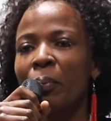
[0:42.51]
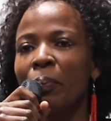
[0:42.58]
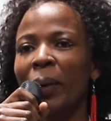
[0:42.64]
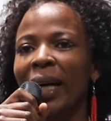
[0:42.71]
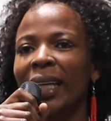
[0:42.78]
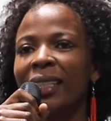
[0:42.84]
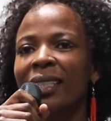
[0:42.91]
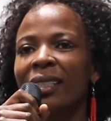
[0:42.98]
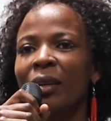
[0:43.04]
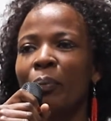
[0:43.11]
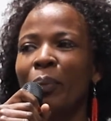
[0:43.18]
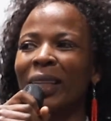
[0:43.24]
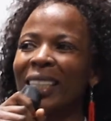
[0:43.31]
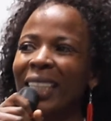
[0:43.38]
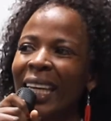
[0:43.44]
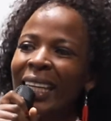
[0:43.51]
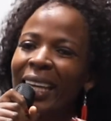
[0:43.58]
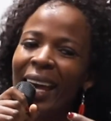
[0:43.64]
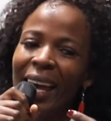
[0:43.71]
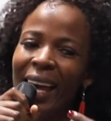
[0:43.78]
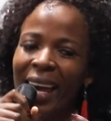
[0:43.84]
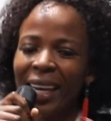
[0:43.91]
but, but it
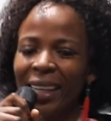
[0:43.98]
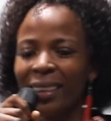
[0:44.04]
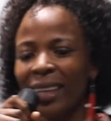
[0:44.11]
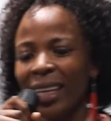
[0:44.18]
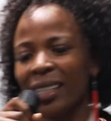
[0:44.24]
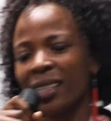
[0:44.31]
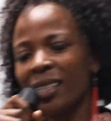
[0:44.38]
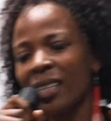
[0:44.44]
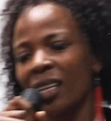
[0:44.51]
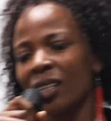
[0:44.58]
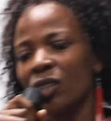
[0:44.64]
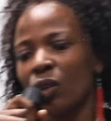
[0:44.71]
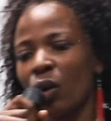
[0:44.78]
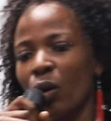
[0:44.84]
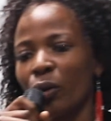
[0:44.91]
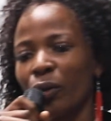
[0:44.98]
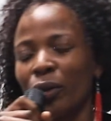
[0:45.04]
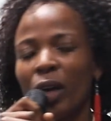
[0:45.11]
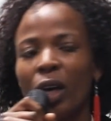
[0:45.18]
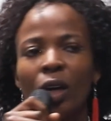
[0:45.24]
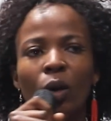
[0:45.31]
had that sense of,